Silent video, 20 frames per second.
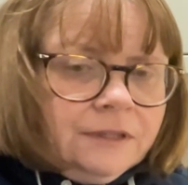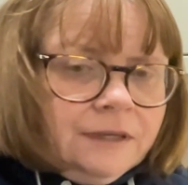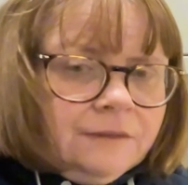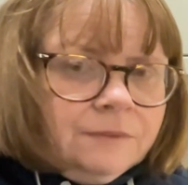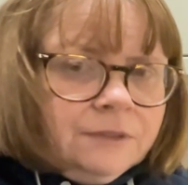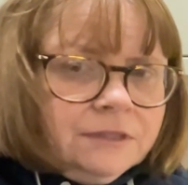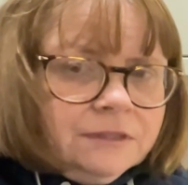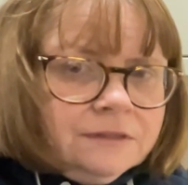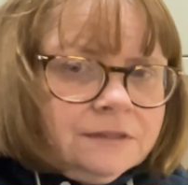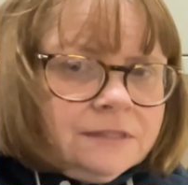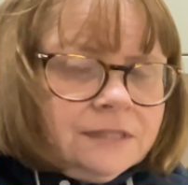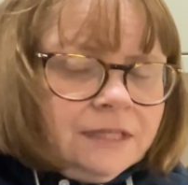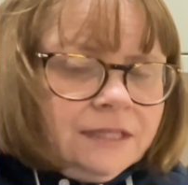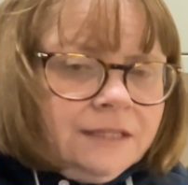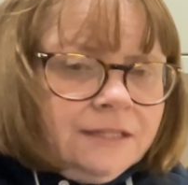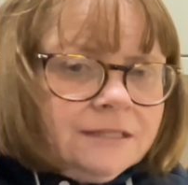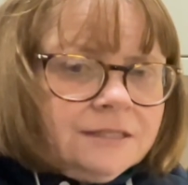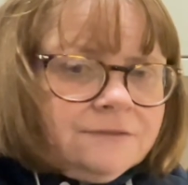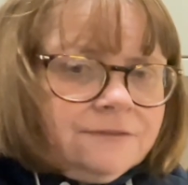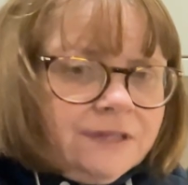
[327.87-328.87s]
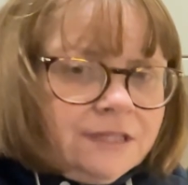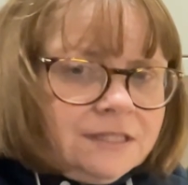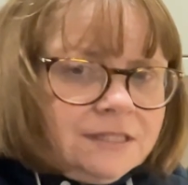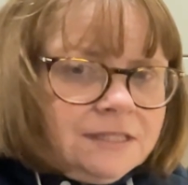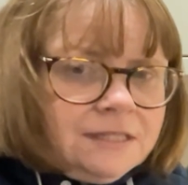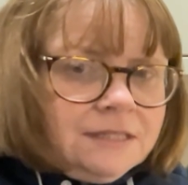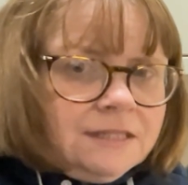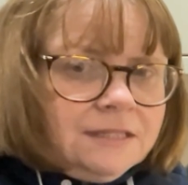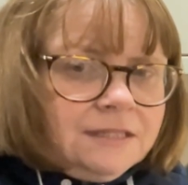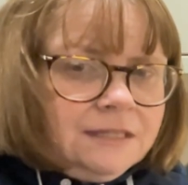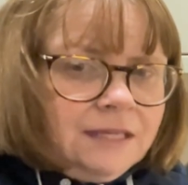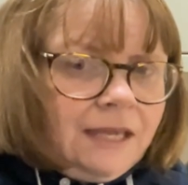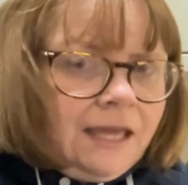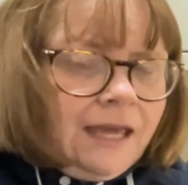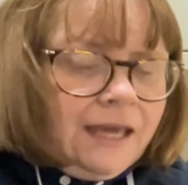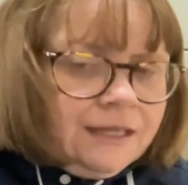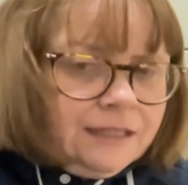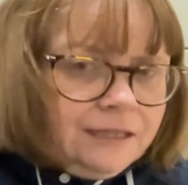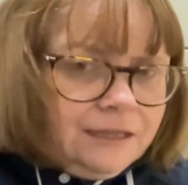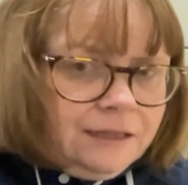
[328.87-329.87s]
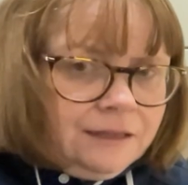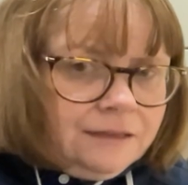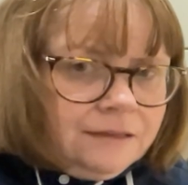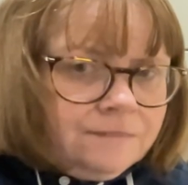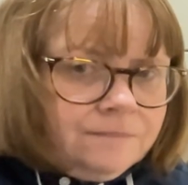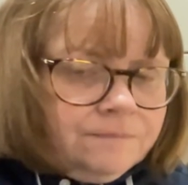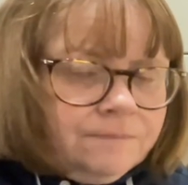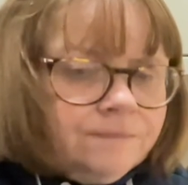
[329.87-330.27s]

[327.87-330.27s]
I will say it's faster than the kettle,